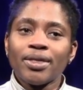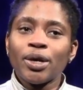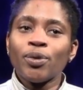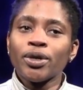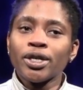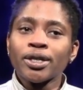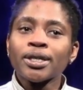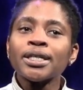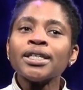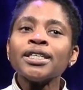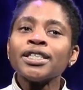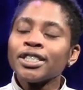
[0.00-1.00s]
They were
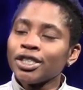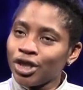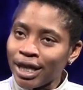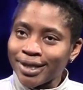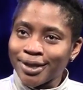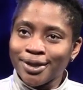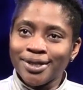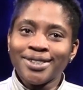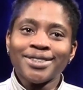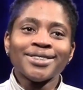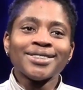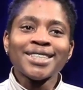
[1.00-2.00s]
gentle,
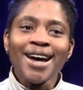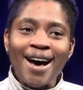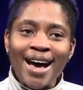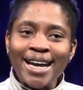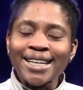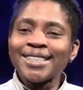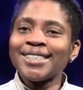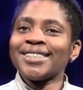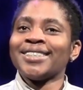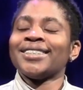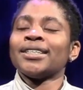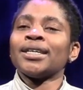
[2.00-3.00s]
kind,
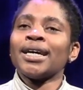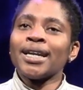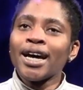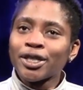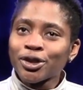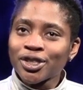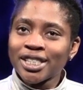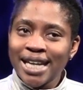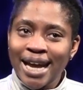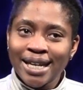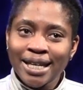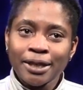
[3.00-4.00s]
and
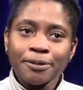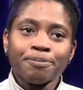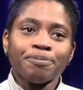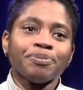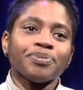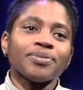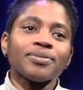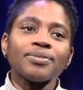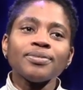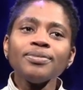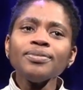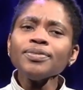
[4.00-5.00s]
understanding.
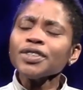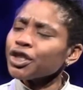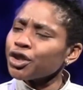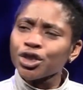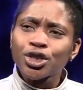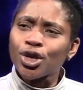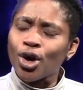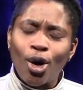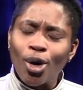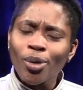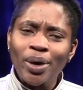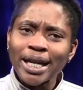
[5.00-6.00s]
Just
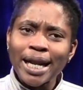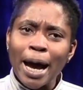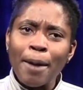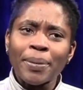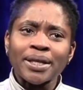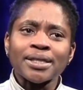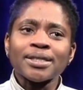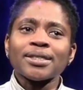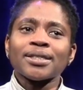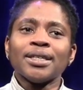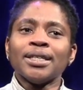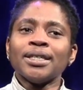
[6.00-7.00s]
call when it
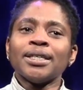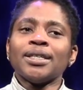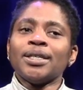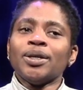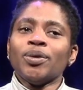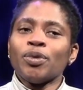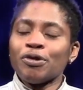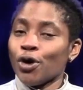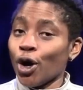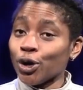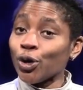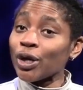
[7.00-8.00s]
happens. We've
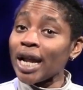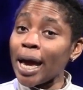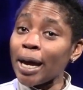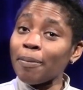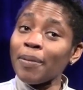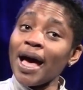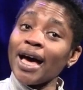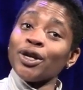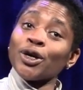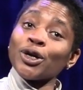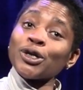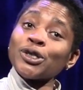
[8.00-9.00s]
got your name
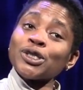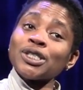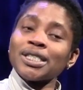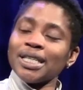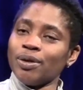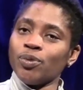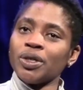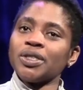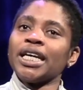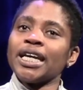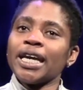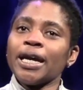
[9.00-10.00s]
and hers, and we'll
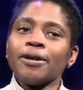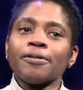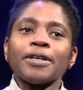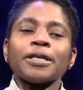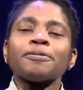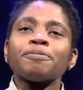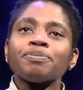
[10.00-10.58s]
take care of it.